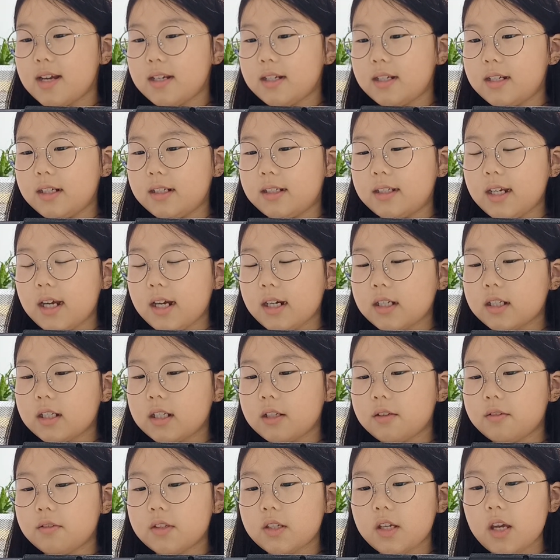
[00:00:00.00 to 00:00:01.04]

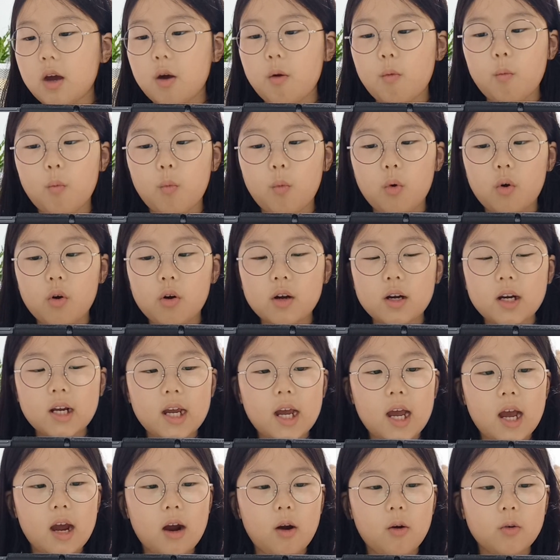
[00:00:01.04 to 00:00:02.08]
Detectives can work
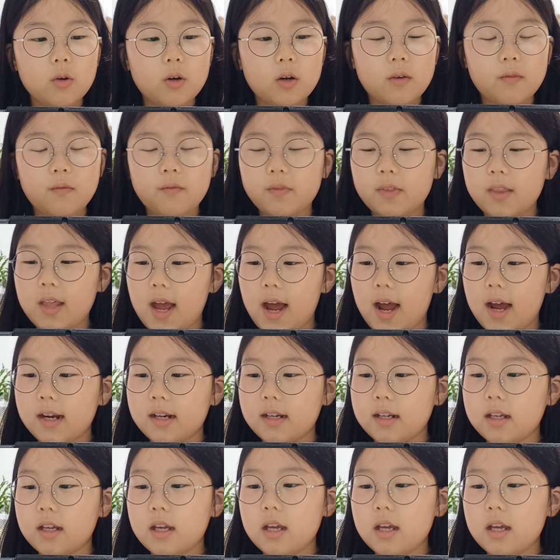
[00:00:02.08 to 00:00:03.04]
out of that.